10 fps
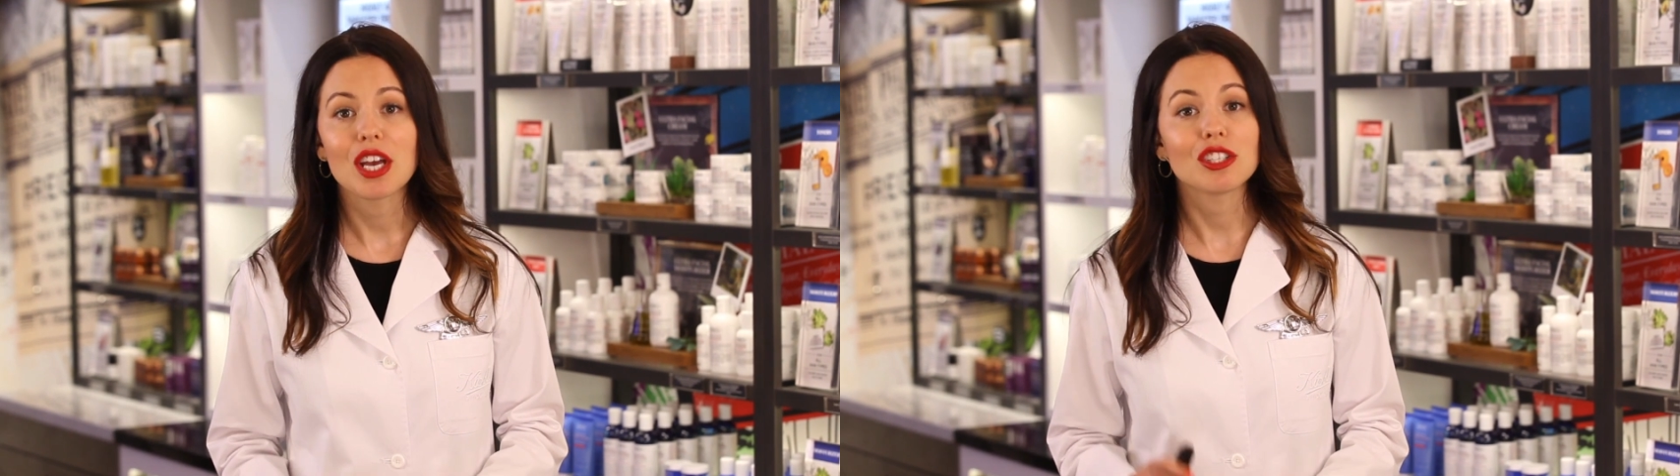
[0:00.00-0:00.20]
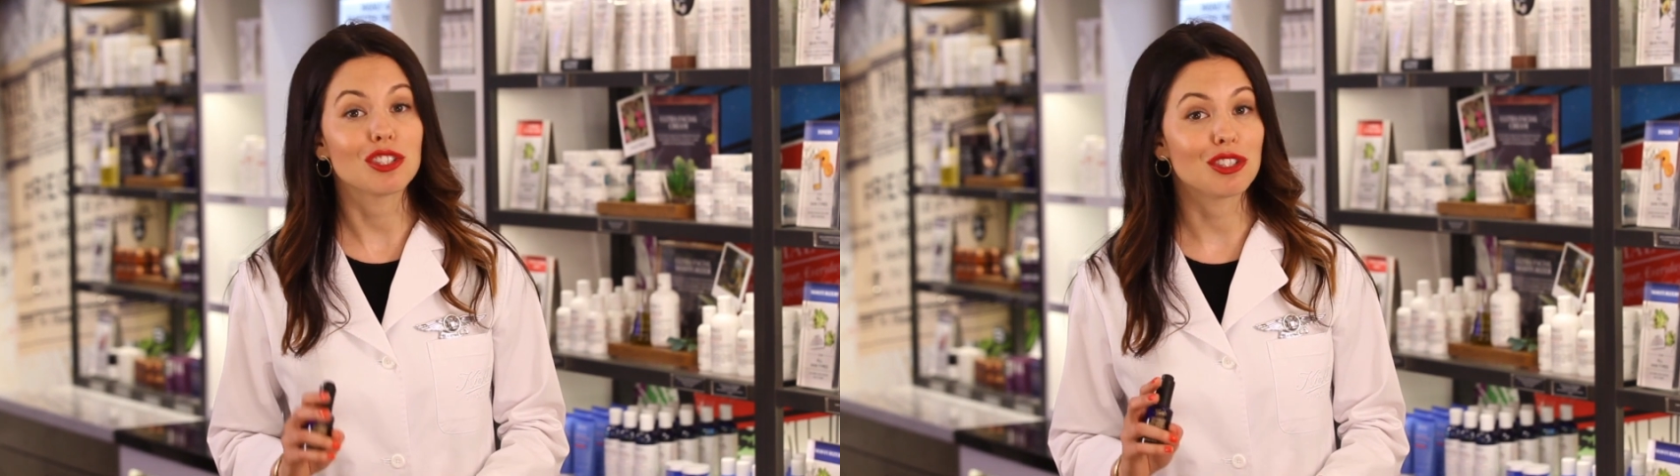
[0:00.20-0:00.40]

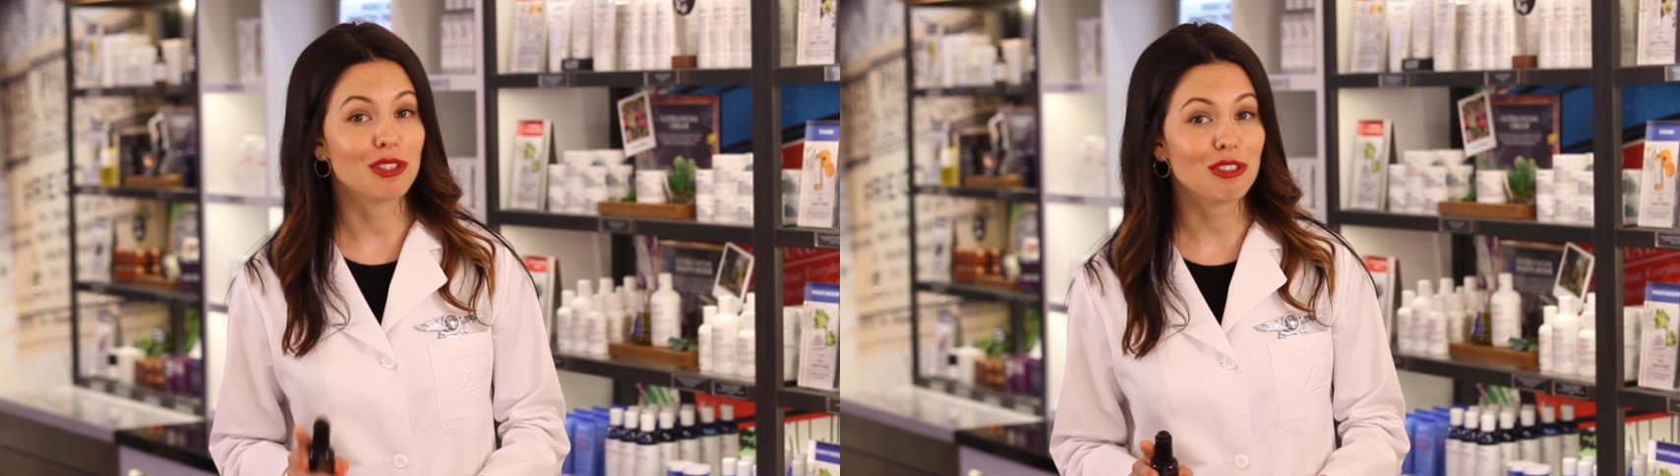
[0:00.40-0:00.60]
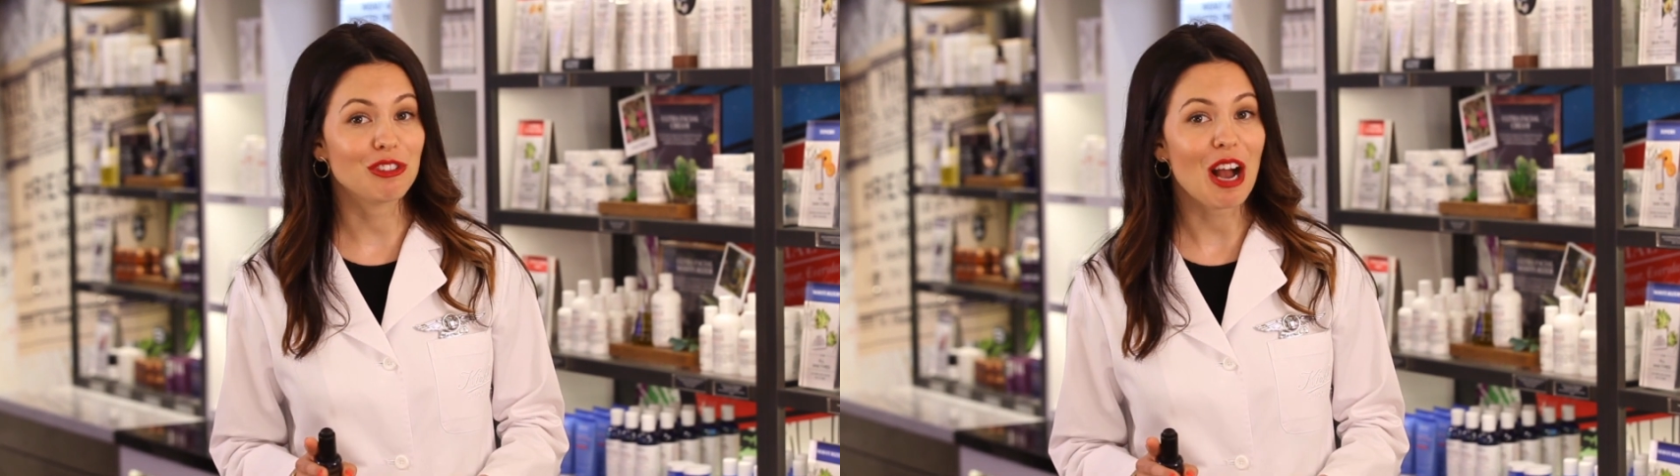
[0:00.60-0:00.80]
just
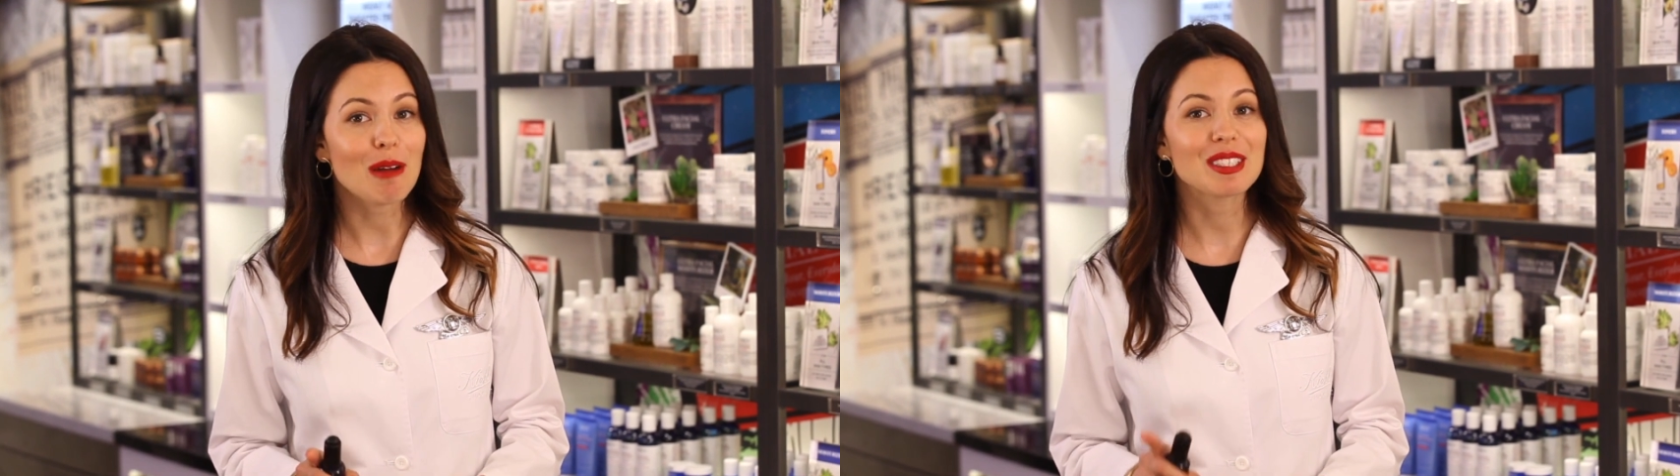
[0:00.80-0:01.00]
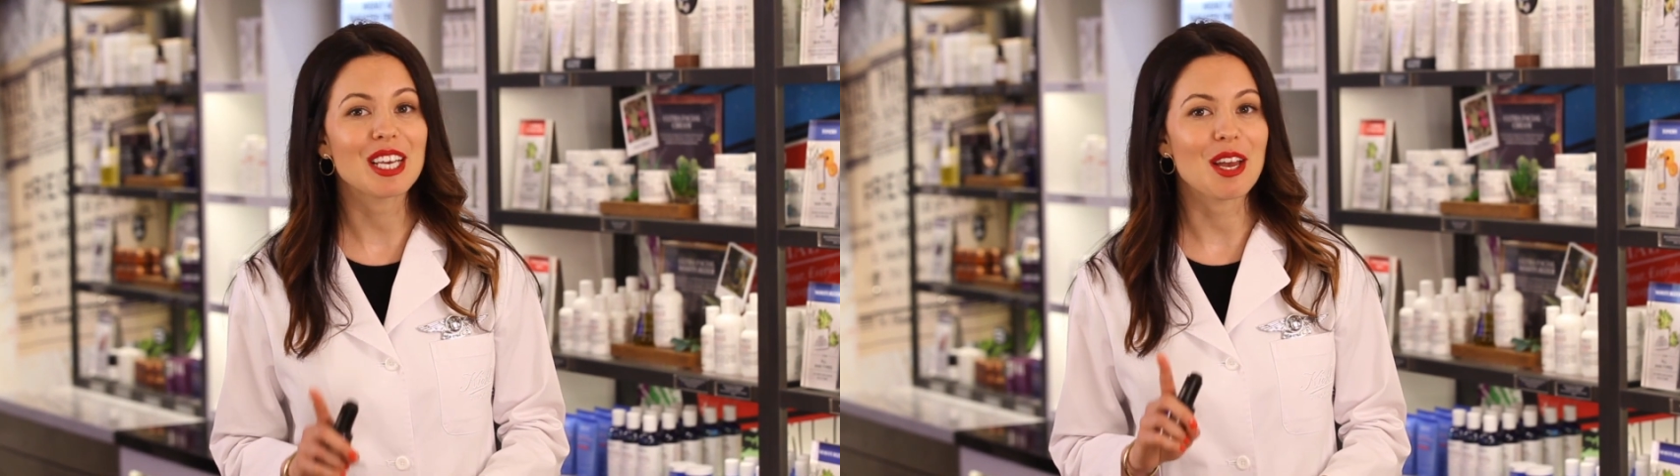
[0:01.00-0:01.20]
two
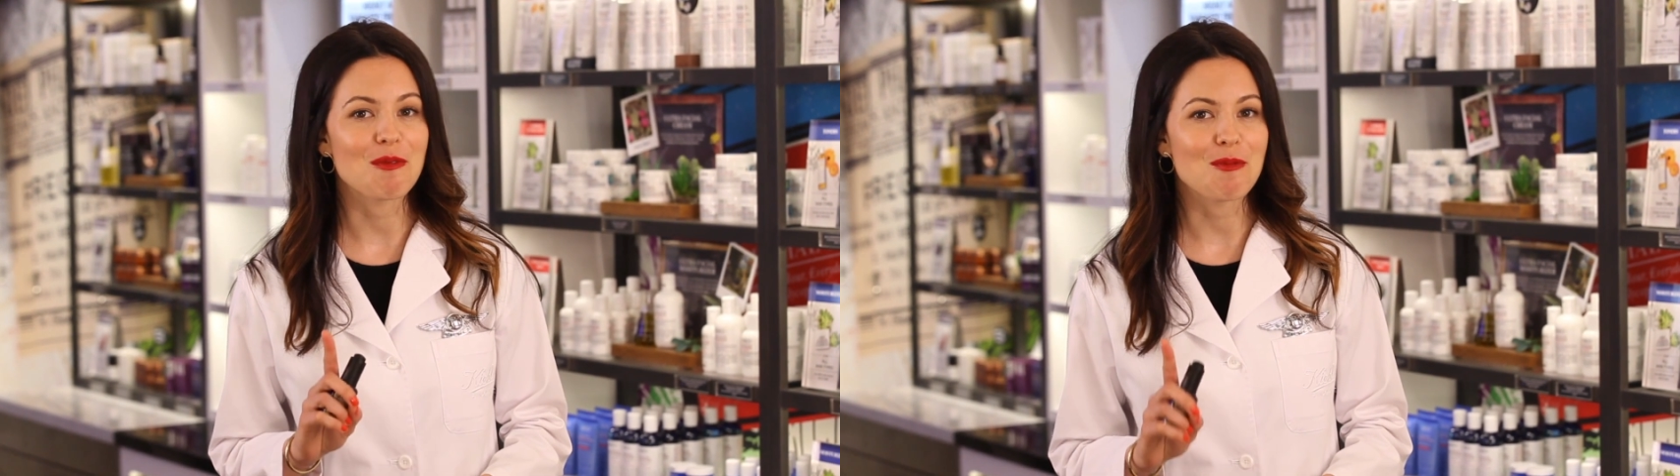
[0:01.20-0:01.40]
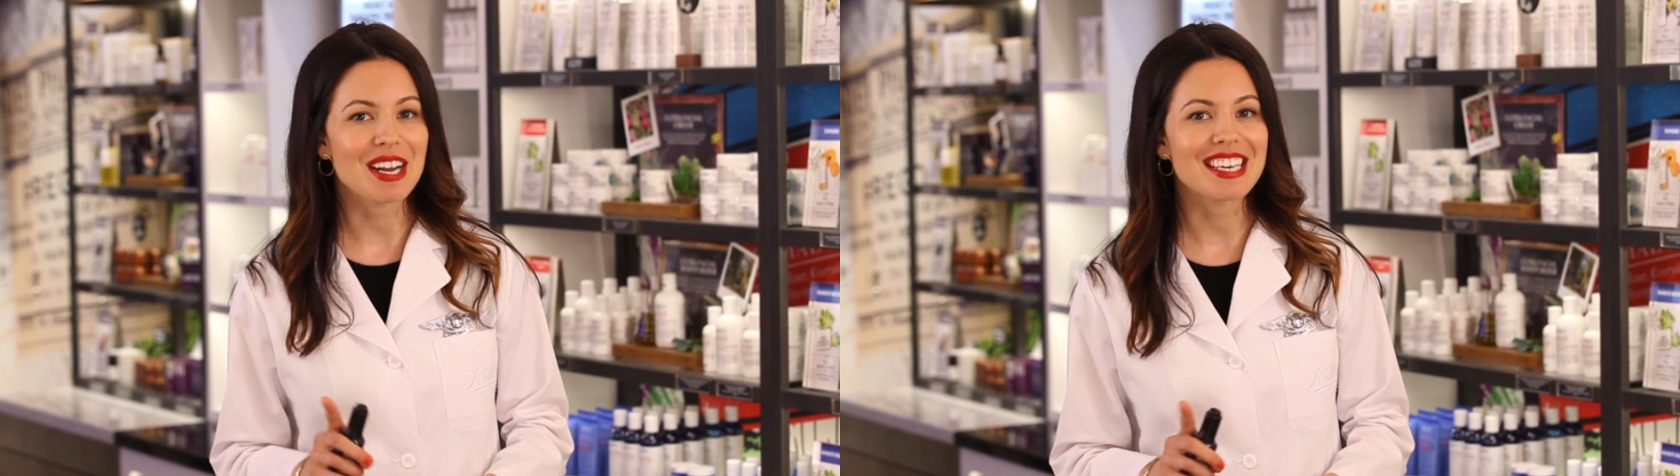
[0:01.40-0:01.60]
drops
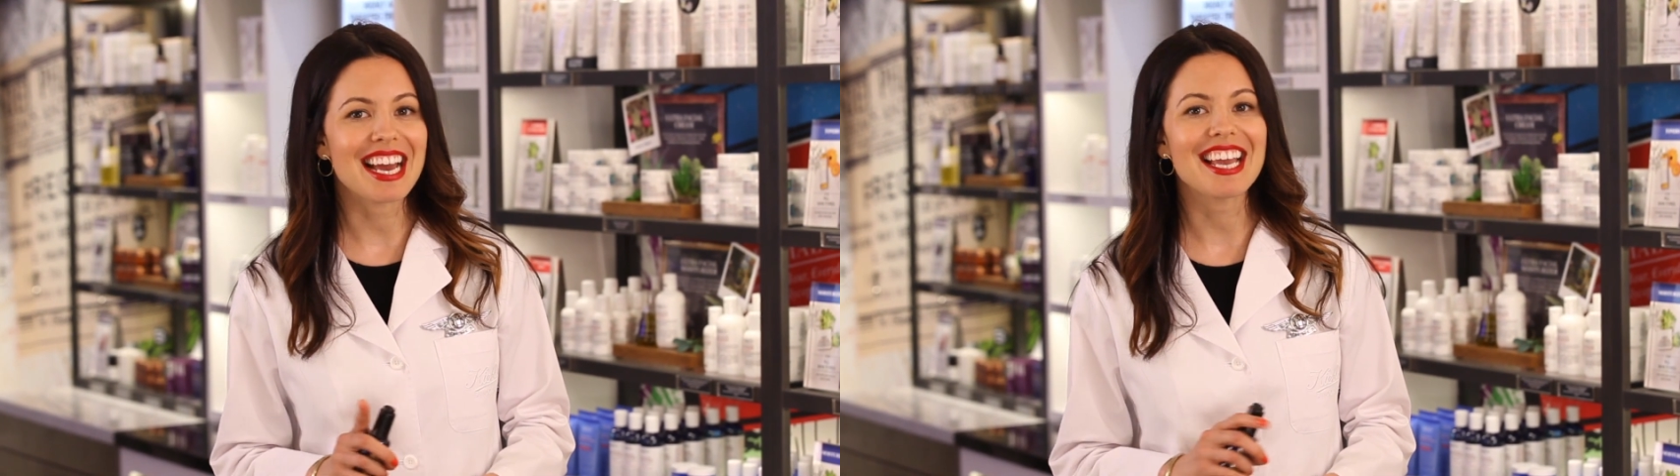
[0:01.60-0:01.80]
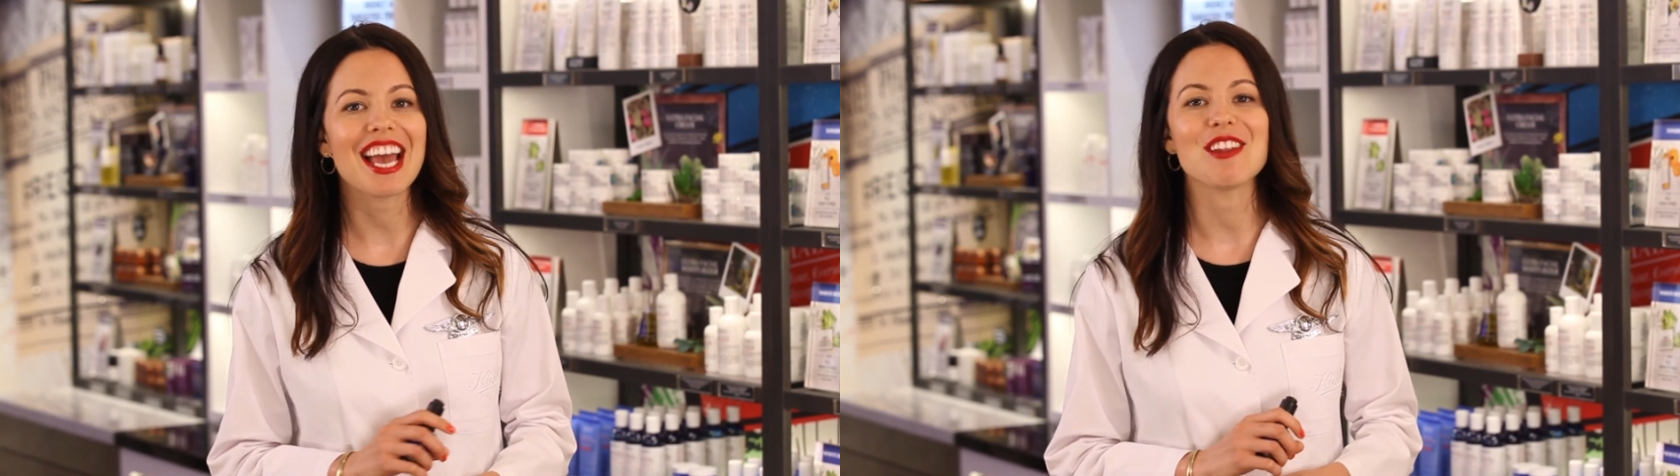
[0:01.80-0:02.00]
and one night